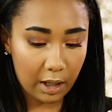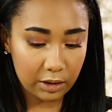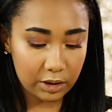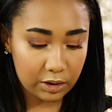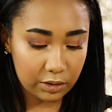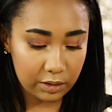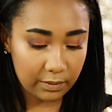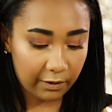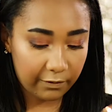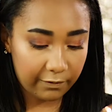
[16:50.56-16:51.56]
I'll just use
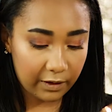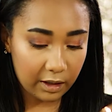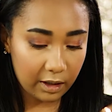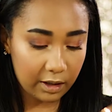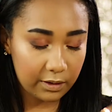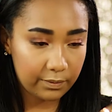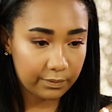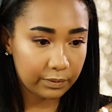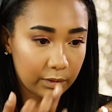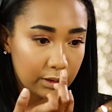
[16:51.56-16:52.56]
my finger
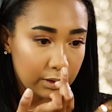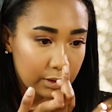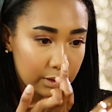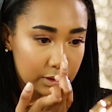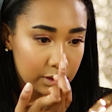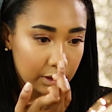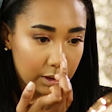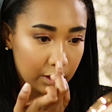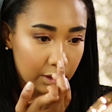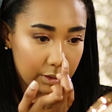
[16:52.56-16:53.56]
to
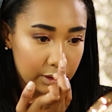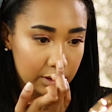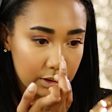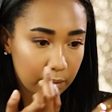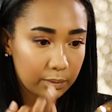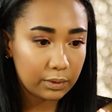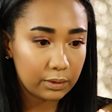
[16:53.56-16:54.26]
get it on the tip.